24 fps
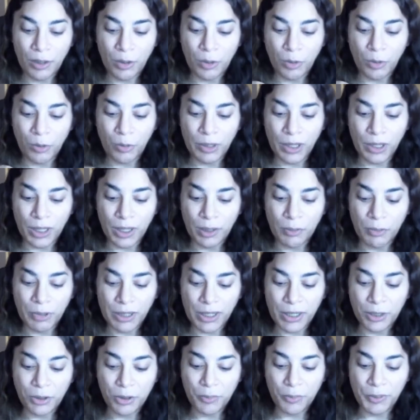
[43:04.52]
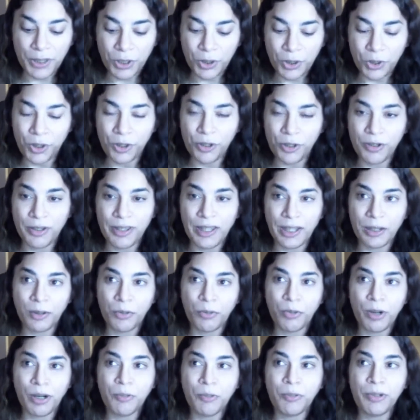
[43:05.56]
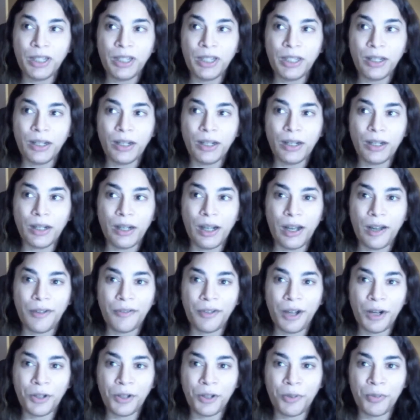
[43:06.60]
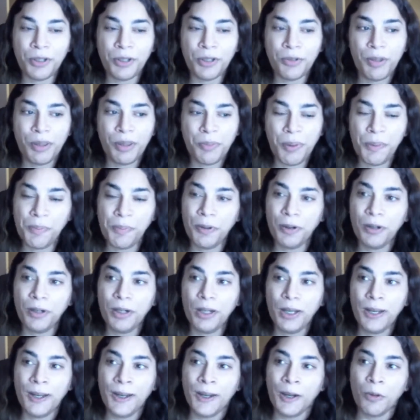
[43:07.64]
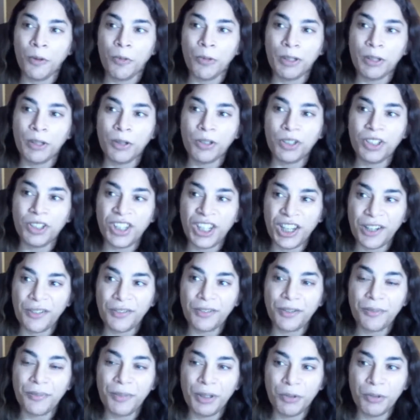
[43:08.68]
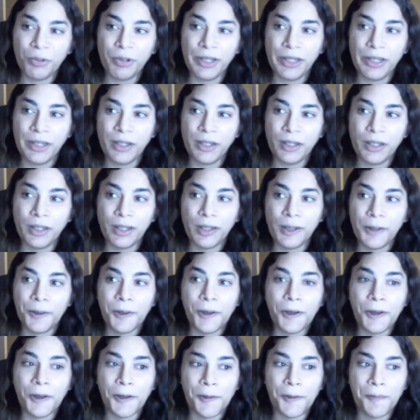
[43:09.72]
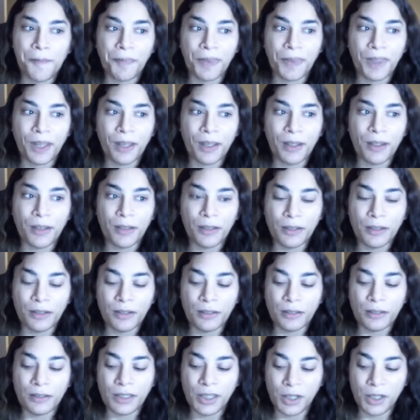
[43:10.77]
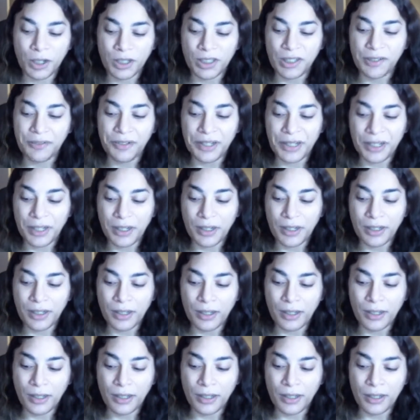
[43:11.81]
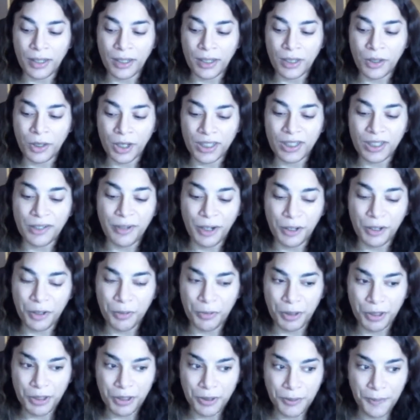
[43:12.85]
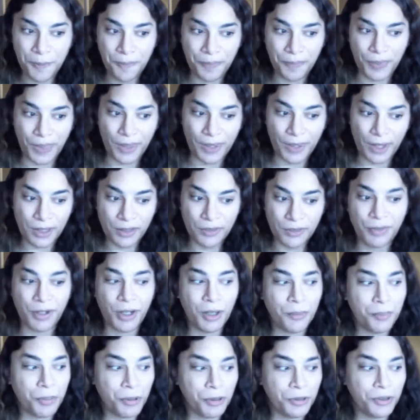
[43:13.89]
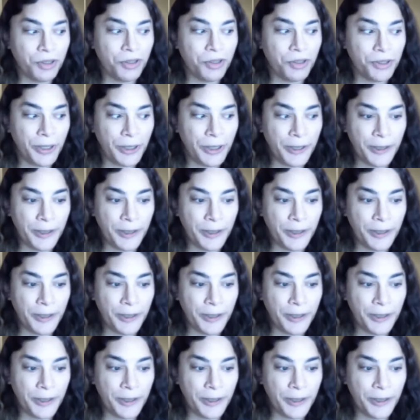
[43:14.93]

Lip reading: we need to be sure that when we have arguments with people, we don't shift between deductive and inductive arguments. That's very important.